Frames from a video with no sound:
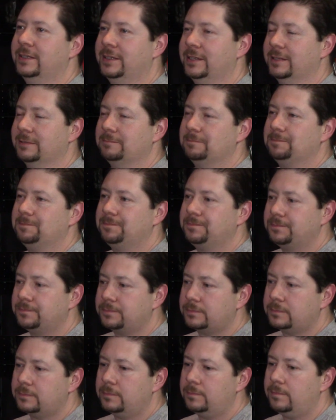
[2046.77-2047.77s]
Yeah.
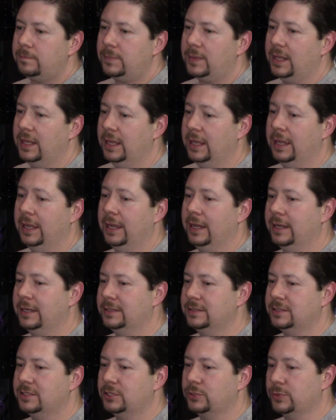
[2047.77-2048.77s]

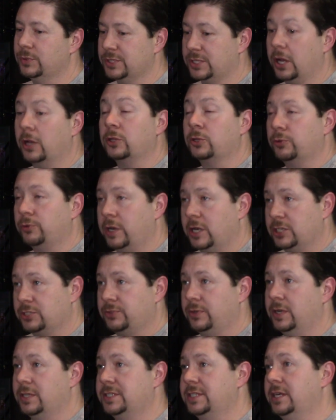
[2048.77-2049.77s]
And there was other
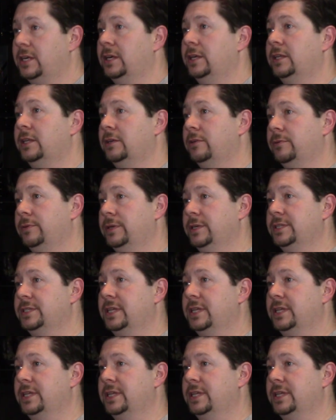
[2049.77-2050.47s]
restaurants there. There was